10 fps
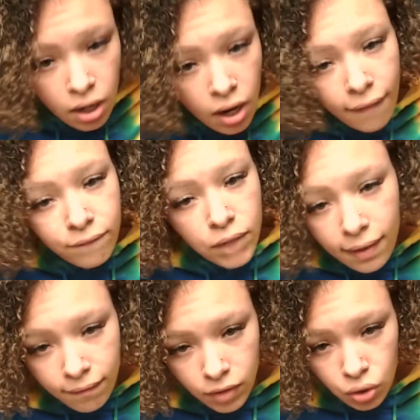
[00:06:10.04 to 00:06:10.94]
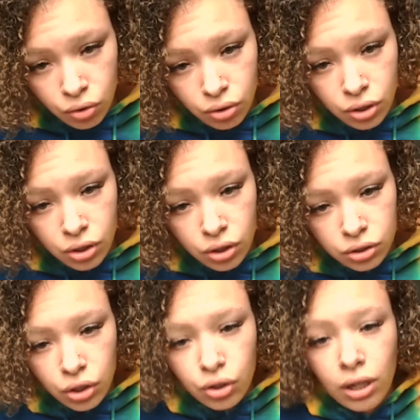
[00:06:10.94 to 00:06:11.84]
in front of you, so
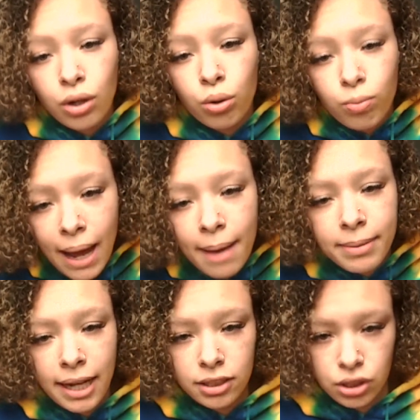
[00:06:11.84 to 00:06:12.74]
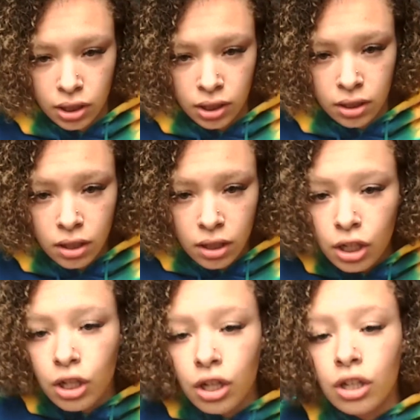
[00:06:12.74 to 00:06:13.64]
you can grab that shit.
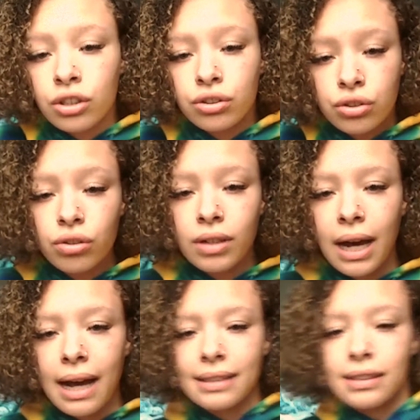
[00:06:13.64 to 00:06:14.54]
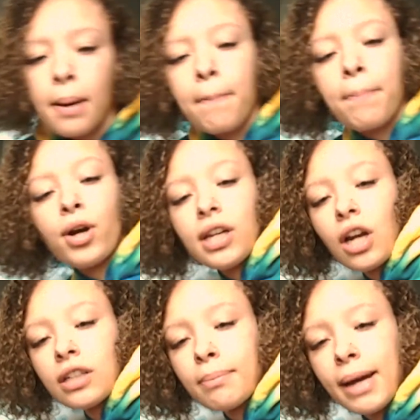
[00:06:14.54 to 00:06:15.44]
Do not put it
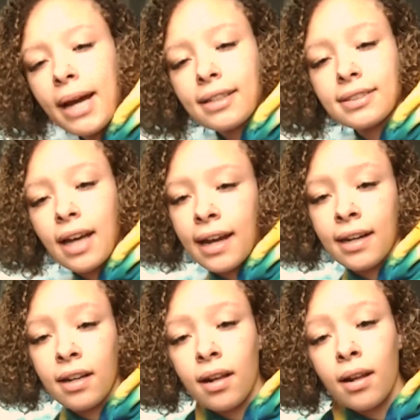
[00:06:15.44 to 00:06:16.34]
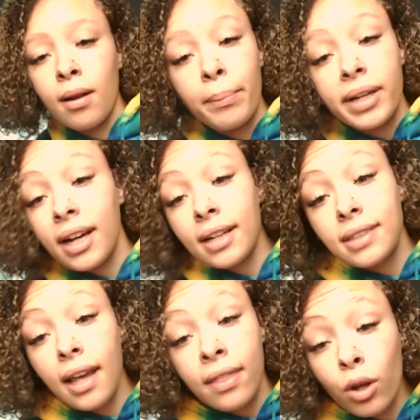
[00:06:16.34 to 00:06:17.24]
on your backside, because
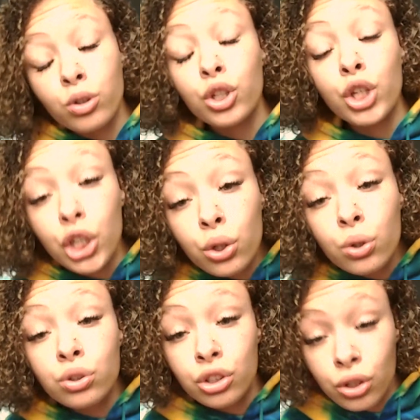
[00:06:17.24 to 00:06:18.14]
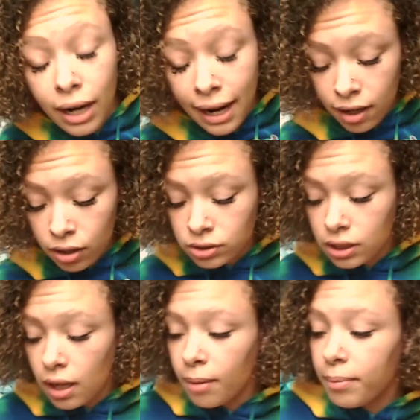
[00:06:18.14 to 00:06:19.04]
in those huge crowds,
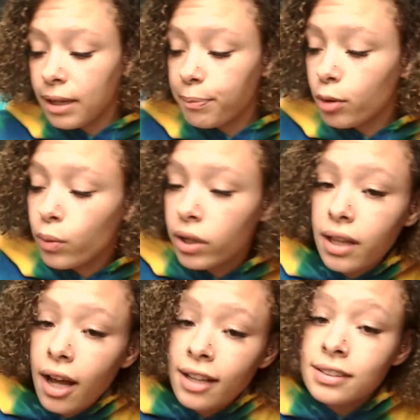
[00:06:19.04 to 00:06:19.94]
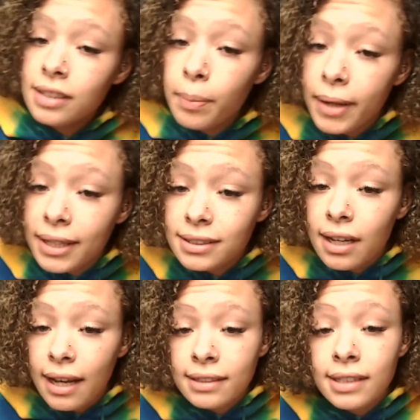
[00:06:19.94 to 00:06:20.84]
people will unzip it
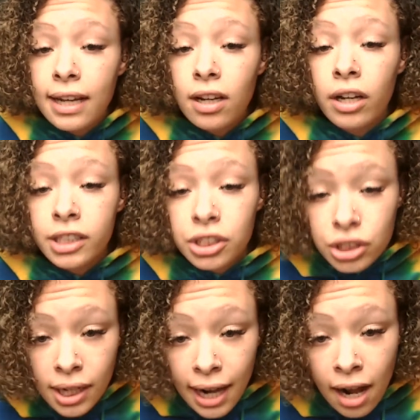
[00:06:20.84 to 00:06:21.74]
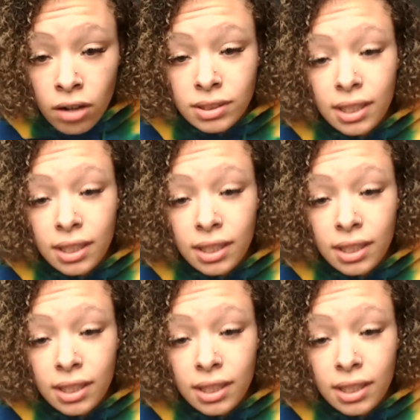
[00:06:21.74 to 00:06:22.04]
and take all your shit out,